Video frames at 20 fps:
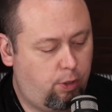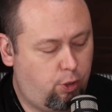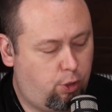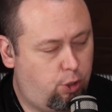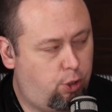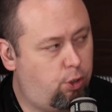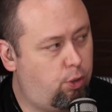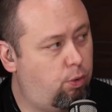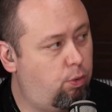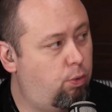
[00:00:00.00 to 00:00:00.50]

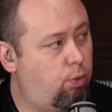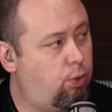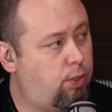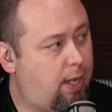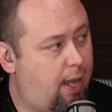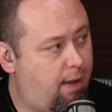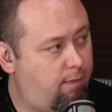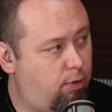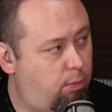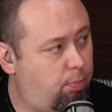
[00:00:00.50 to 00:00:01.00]
Jews
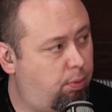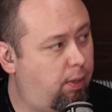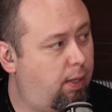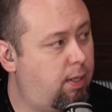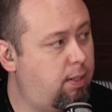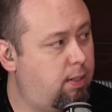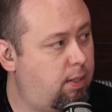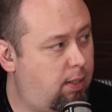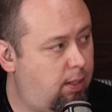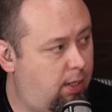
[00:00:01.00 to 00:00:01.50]
have a
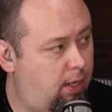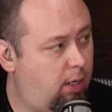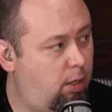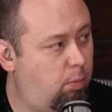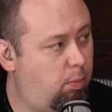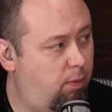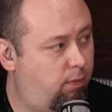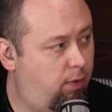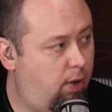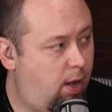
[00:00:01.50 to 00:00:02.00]
place in the
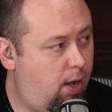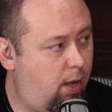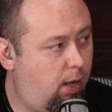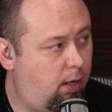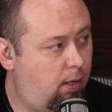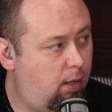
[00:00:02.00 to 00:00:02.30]
kingdom of God.